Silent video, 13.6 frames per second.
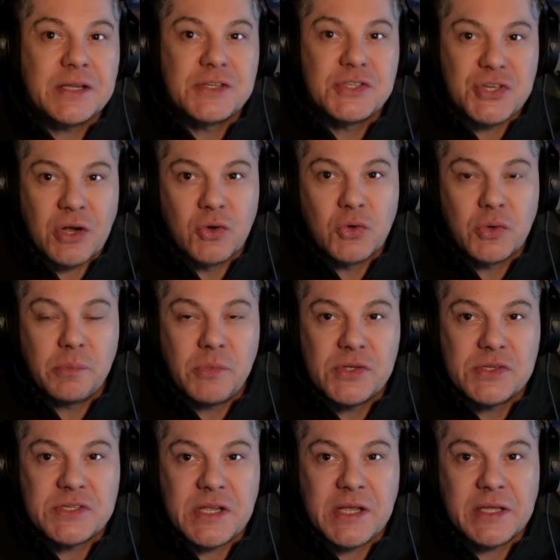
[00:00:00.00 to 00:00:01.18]
and jungle
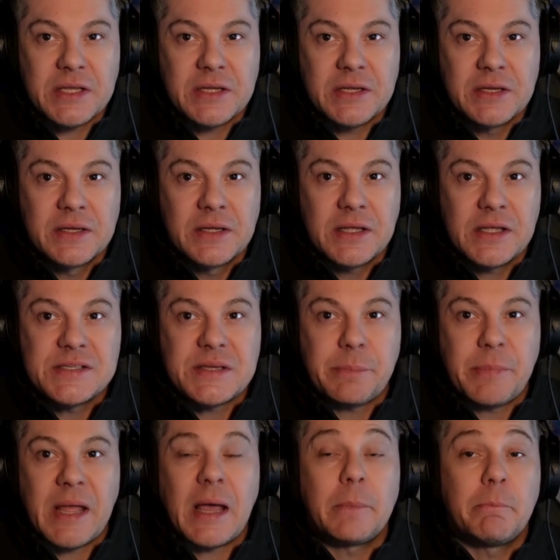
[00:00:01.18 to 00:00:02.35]
music is
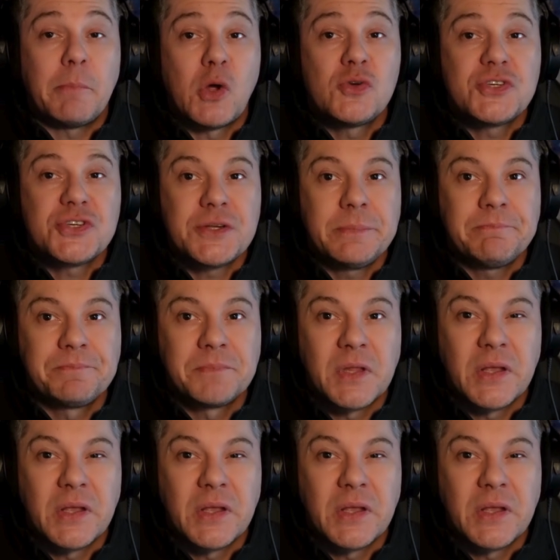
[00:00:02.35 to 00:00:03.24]
about motion,